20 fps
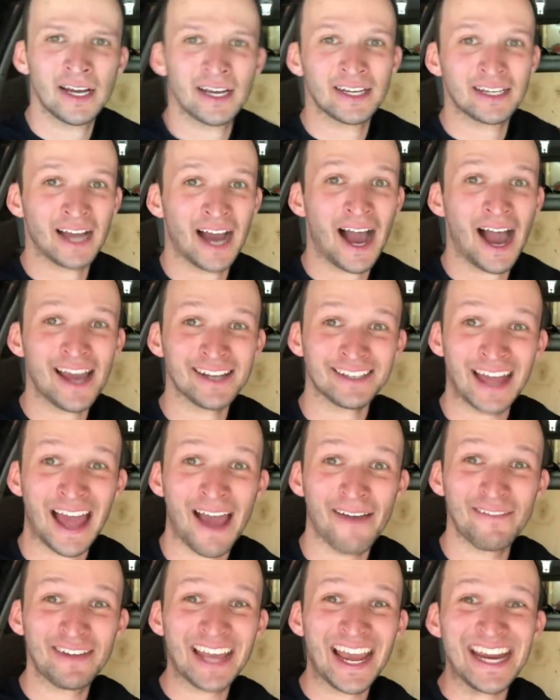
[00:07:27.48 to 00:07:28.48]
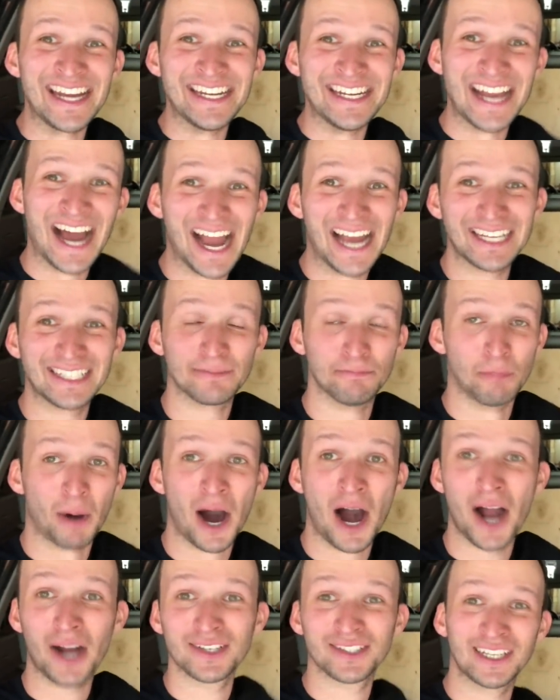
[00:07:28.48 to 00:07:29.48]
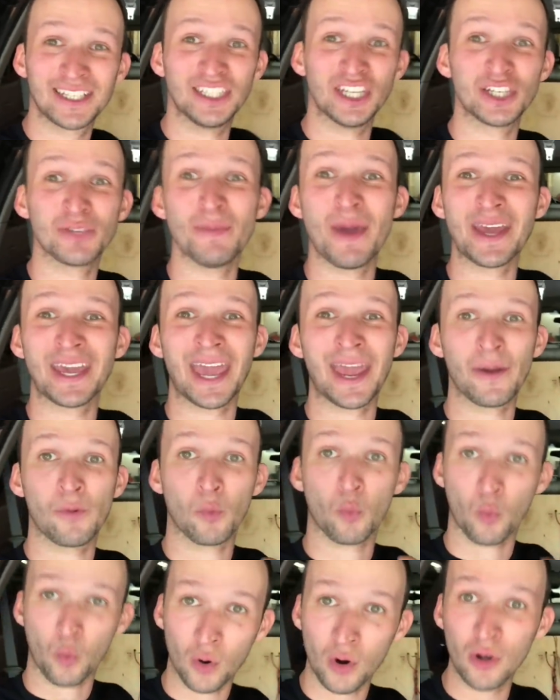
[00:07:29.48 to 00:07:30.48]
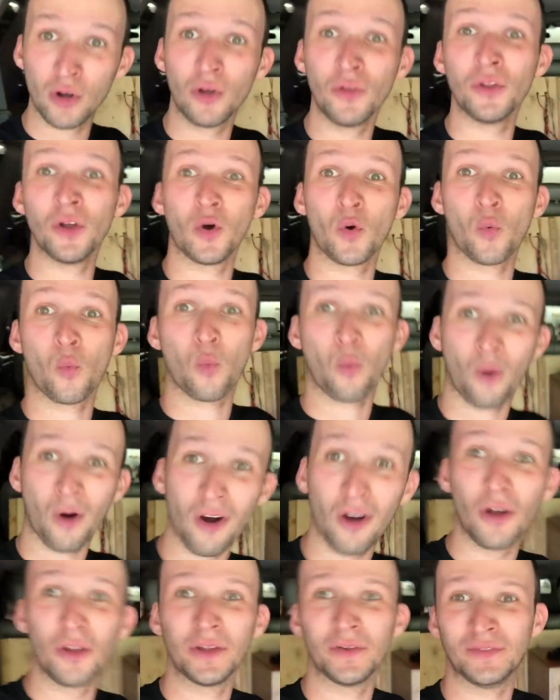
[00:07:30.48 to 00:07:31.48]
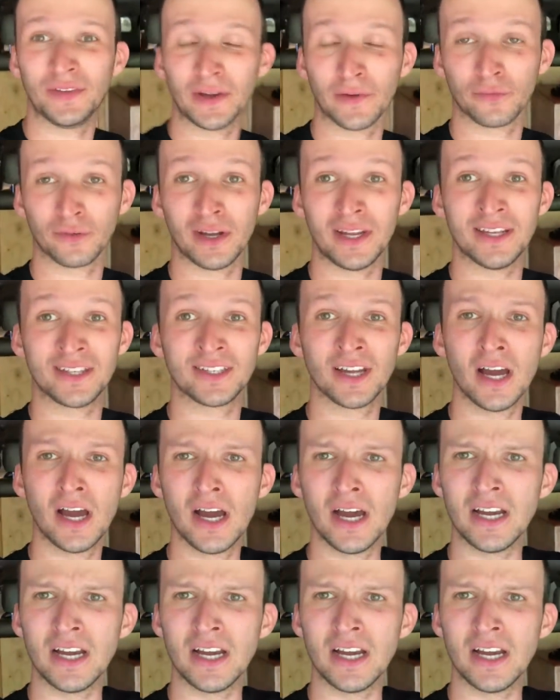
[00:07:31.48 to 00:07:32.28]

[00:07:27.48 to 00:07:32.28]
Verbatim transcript: Guys, having a nice box can just make a world, world of difference.